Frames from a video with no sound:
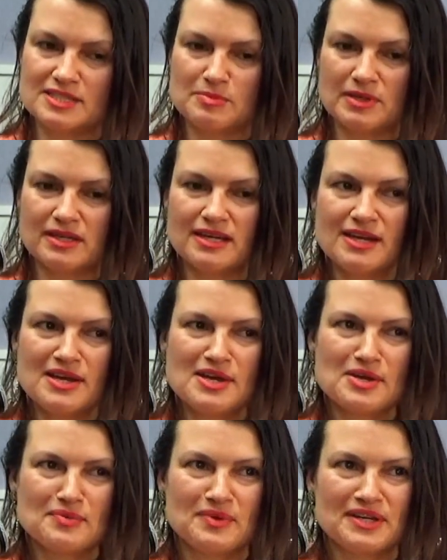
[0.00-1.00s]
But
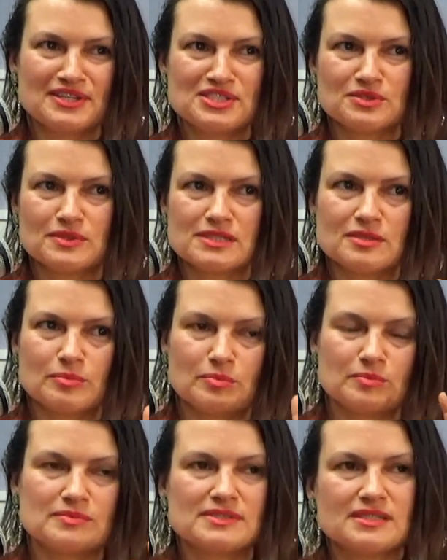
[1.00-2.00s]
when I do it,
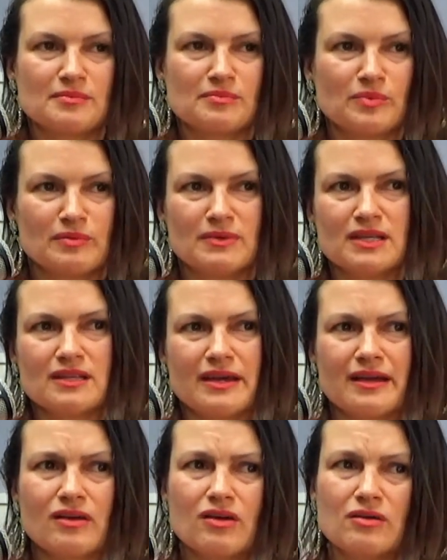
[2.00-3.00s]
some women are
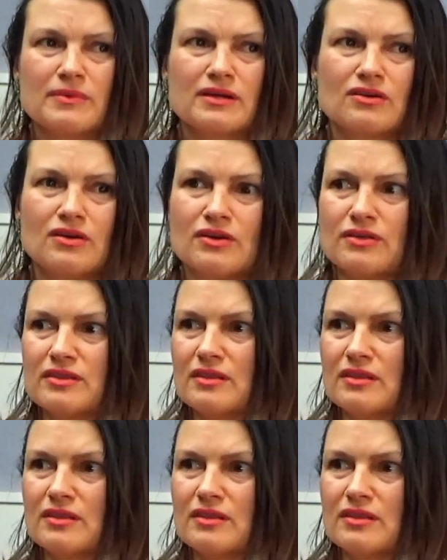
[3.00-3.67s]
like, oh my God,